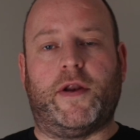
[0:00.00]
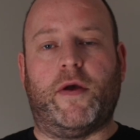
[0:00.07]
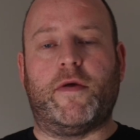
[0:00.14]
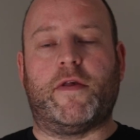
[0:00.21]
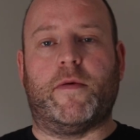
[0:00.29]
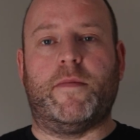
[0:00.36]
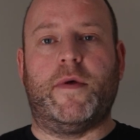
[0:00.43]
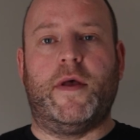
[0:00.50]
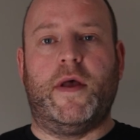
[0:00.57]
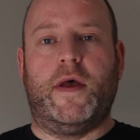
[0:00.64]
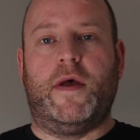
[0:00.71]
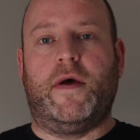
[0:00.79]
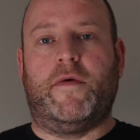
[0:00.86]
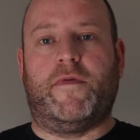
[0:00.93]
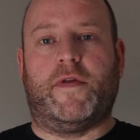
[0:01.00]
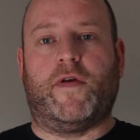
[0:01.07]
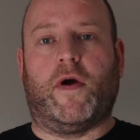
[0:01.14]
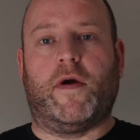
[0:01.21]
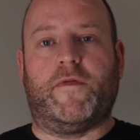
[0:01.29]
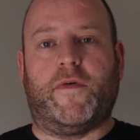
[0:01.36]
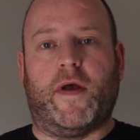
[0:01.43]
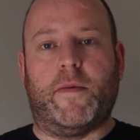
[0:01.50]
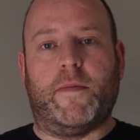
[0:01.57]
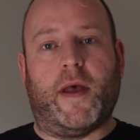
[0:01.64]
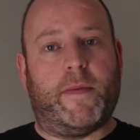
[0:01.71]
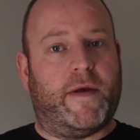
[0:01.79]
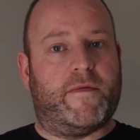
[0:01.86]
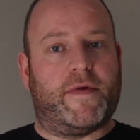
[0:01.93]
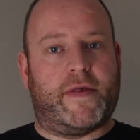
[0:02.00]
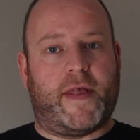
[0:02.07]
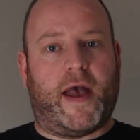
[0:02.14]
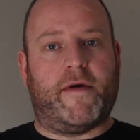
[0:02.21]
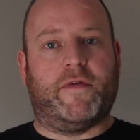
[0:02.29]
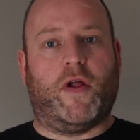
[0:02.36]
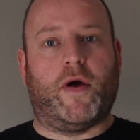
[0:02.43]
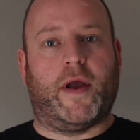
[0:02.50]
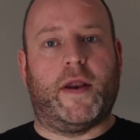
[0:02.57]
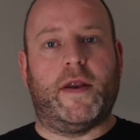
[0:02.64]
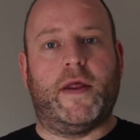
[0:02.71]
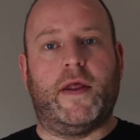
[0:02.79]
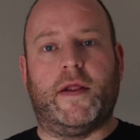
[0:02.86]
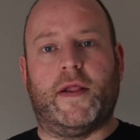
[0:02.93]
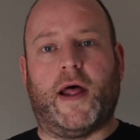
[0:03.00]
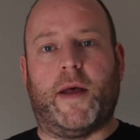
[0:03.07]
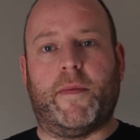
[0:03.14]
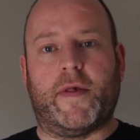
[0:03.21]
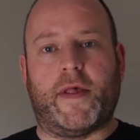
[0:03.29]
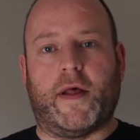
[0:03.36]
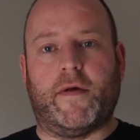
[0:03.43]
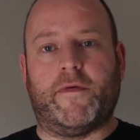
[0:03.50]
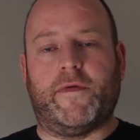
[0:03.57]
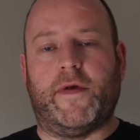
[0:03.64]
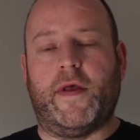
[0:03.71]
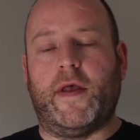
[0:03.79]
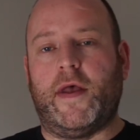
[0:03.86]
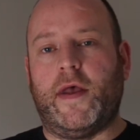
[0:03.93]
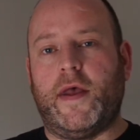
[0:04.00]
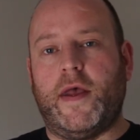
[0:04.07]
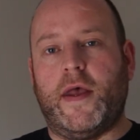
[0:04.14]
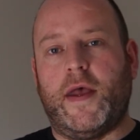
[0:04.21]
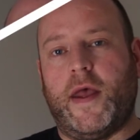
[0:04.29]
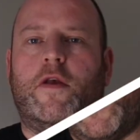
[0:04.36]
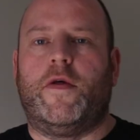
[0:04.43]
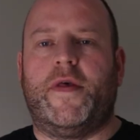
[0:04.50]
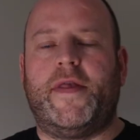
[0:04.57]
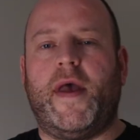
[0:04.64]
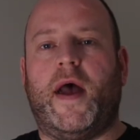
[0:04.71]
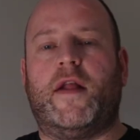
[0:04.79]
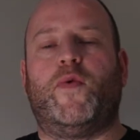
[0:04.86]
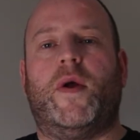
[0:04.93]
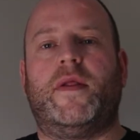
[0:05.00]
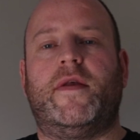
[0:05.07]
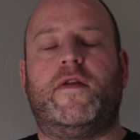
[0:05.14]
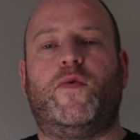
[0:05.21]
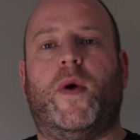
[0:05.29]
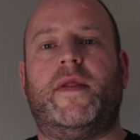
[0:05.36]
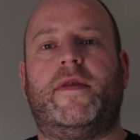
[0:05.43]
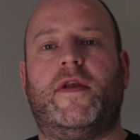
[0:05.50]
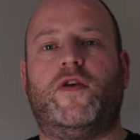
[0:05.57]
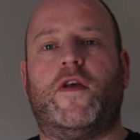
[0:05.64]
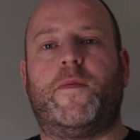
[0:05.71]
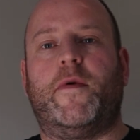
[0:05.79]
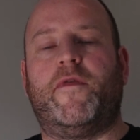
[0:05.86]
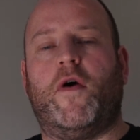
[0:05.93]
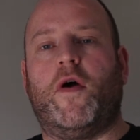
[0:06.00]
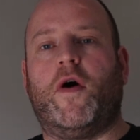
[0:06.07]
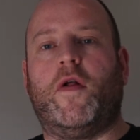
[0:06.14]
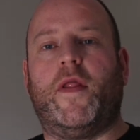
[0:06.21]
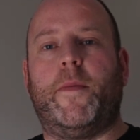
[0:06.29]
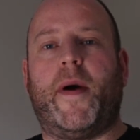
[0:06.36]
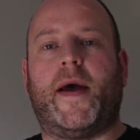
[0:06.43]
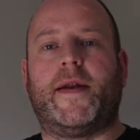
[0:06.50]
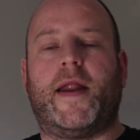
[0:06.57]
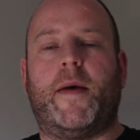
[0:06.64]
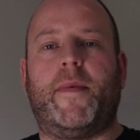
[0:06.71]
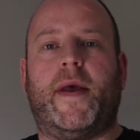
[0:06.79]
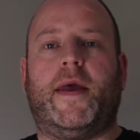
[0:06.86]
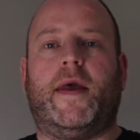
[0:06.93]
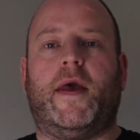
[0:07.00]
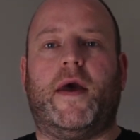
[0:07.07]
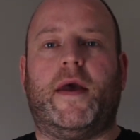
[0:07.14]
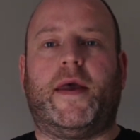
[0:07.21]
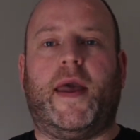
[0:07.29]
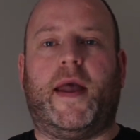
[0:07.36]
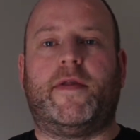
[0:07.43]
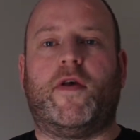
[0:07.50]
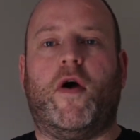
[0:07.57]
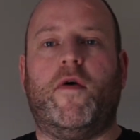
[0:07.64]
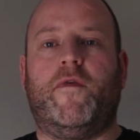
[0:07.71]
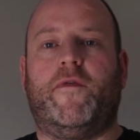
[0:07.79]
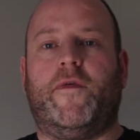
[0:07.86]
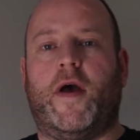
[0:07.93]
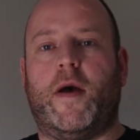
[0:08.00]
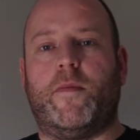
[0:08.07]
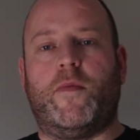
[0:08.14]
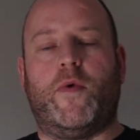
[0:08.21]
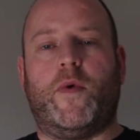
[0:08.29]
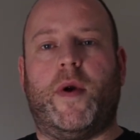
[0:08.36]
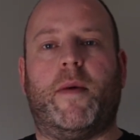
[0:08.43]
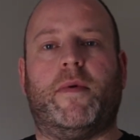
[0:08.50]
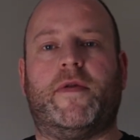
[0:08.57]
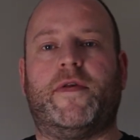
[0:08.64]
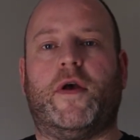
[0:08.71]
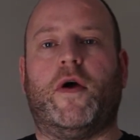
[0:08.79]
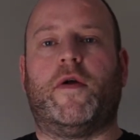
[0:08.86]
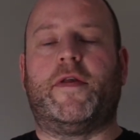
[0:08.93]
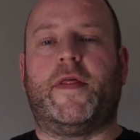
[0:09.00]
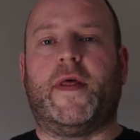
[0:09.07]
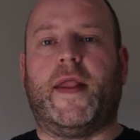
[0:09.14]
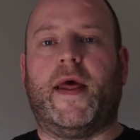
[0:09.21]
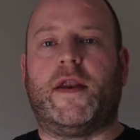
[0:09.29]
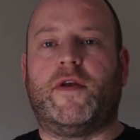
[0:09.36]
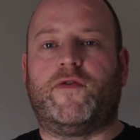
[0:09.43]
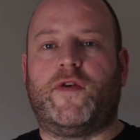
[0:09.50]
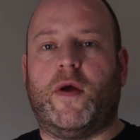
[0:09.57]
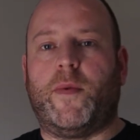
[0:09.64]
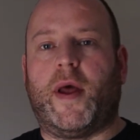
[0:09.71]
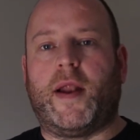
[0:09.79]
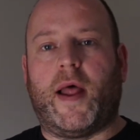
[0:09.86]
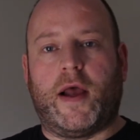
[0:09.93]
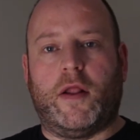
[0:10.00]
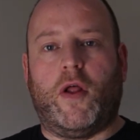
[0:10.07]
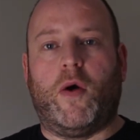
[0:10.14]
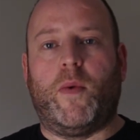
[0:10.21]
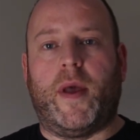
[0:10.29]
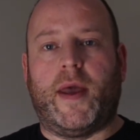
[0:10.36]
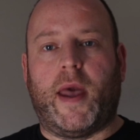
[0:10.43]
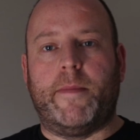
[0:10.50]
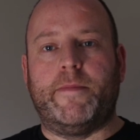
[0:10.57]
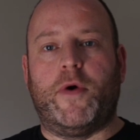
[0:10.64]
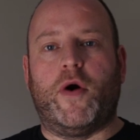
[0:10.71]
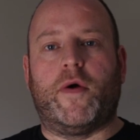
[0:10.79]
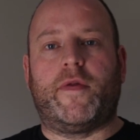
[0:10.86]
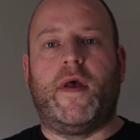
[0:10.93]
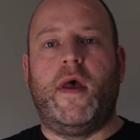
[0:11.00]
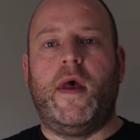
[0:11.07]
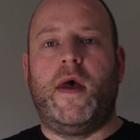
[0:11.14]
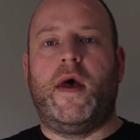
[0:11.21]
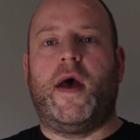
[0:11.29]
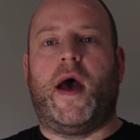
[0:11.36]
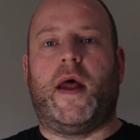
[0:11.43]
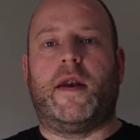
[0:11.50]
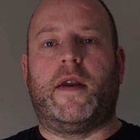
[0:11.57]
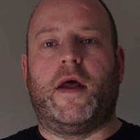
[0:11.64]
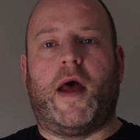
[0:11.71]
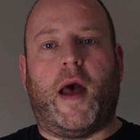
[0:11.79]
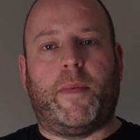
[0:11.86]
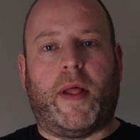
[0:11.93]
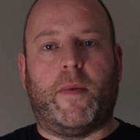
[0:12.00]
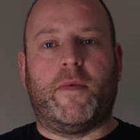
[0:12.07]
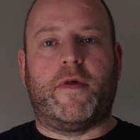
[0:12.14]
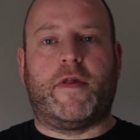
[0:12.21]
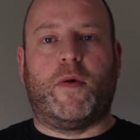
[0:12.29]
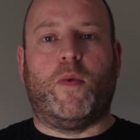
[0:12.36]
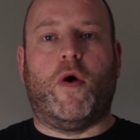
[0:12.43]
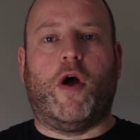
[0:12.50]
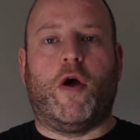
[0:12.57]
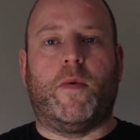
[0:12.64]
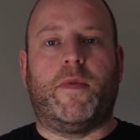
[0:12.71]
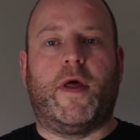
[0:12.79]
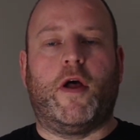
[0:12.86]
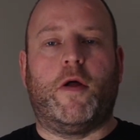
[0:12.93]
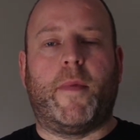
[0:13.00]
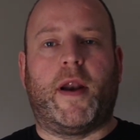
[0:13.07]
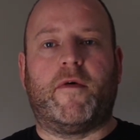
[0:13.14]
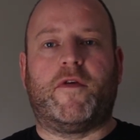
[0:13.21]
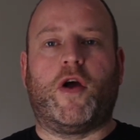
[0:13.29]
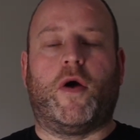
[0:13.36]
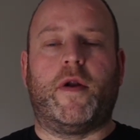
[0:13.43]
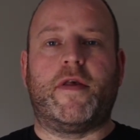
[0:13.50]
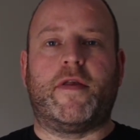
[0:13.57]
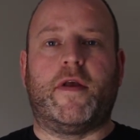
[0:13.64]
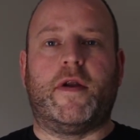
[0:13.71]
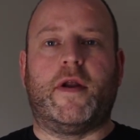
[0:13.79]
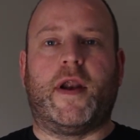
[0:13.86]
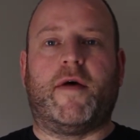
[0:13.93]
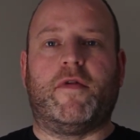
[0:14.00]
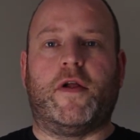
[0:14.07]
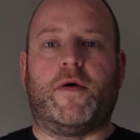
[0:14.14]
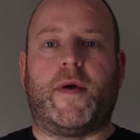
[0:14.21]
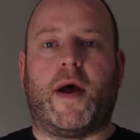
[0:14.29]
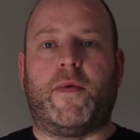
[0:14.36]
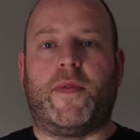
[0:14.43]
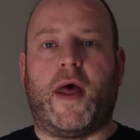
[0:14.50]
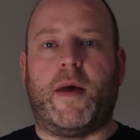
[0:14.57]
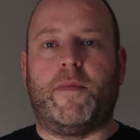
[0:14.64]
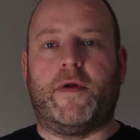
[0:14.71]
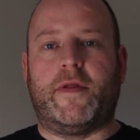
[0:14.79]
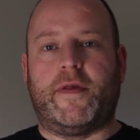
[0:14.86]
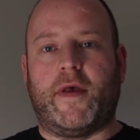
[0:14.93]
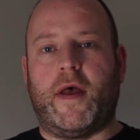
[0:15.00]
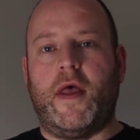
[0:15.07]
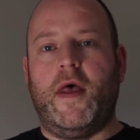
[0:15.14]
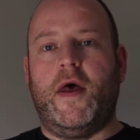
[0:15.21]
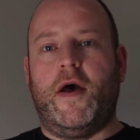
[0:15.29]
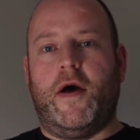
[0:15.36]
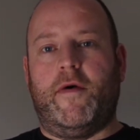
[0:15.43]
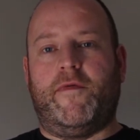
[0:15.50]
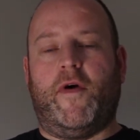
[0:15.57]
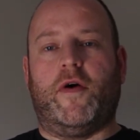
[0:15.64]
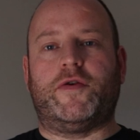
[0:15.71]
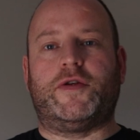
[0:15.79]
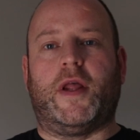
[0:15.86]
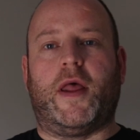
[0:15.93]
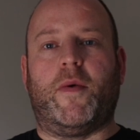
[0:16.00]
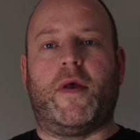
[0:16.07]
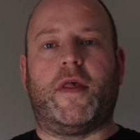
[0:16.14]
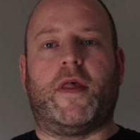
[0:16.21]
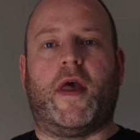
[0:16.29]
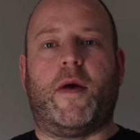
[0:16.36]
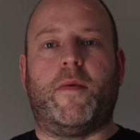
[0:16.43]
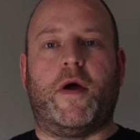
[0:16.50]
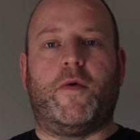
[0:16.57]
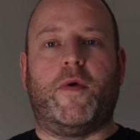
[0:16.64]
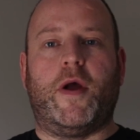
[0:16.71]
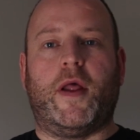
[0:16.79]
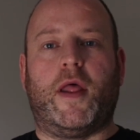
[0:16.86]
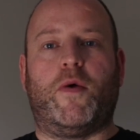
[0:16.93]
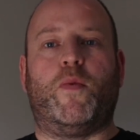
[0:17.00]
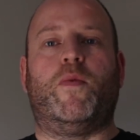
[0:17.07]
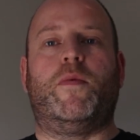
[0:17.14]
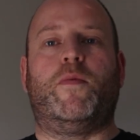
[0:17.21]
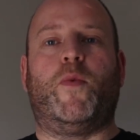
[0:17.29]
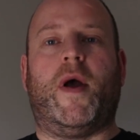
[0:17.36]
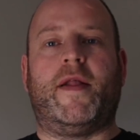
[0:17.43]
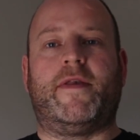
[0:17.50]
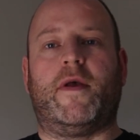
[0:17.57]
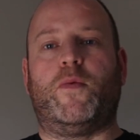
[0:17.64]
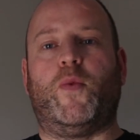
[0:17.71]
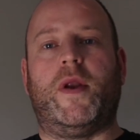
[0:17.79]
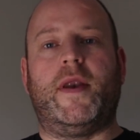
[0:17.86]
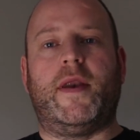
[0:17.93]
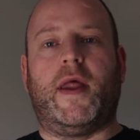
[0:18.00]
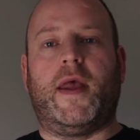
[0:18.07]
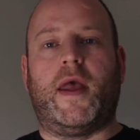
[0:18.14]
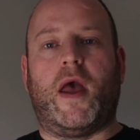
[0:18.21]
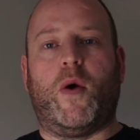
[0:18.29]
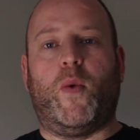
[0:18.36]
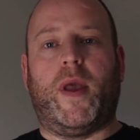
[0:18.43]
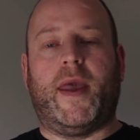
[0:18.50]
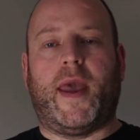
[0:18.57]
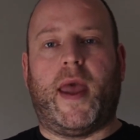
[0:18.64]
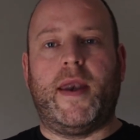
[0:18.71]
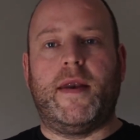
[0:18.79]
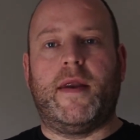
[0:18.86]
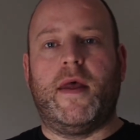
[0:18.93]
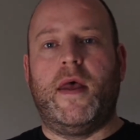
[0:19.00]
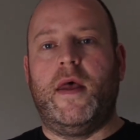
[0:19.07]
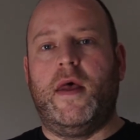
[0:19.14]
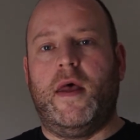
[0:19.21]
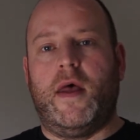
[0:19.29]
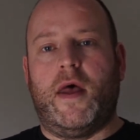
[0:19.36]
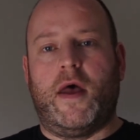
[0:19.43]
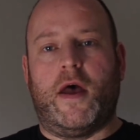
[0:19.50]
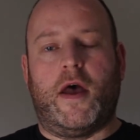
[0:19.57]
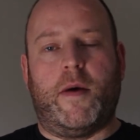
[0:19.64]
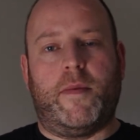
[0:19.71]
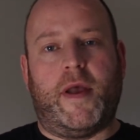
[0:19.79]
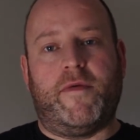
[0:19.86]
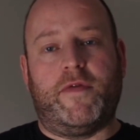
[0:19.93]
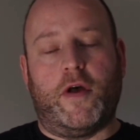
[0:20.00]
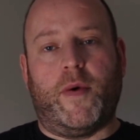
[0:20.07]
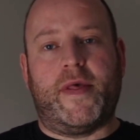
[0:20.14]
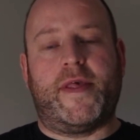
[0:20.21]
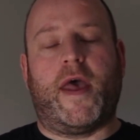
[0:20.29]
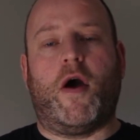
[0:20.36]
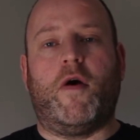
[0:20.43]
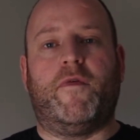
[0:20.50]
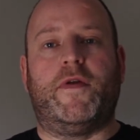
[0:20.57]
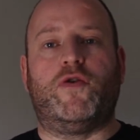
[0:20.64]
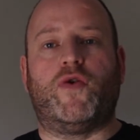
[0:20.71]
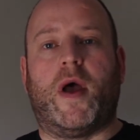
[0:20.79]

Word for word: uh, do some photography and maybe even start vlogging like myself. So at the start of twenty twenty, just before all the pandemic uh, kicked off, um, we were able to go to the Lake District. We had like a long weekend booked, and uh, our plan was to walk up the Old Man of Coniston and have a look around there, but uh, unfortunately it was um, a really wet and windy uh, weekend. Um, even though we set off in